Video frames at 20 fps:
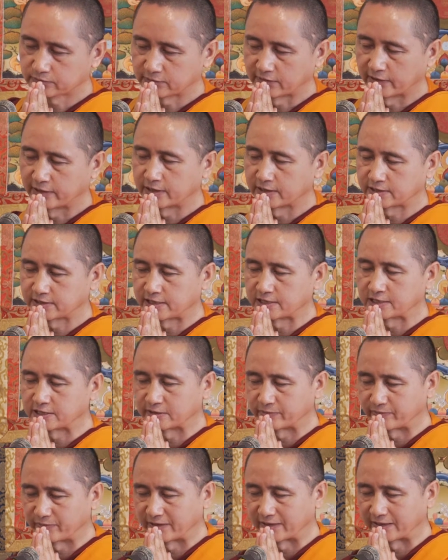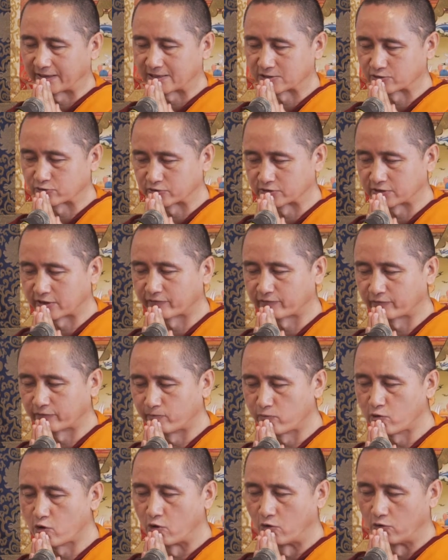Then the sentient being has to suffer
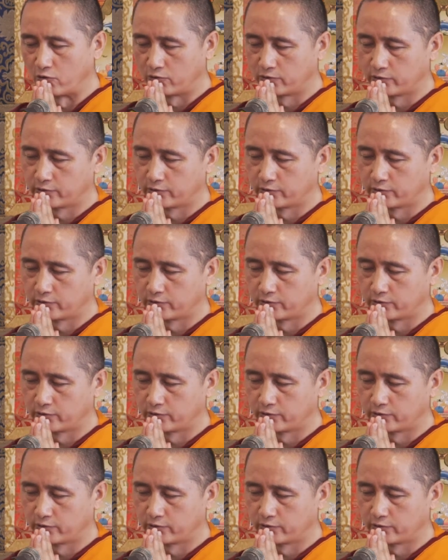more.